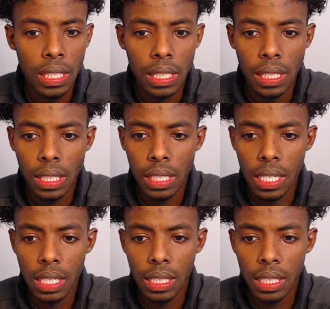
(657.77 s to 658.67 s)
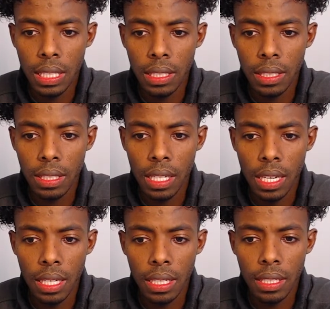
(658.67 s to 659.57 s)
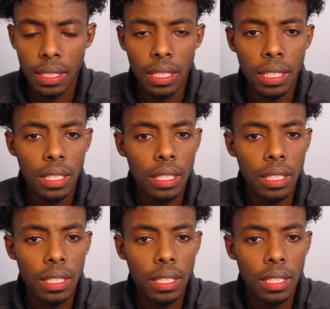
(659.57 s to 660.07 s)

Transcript: That is it. That is it.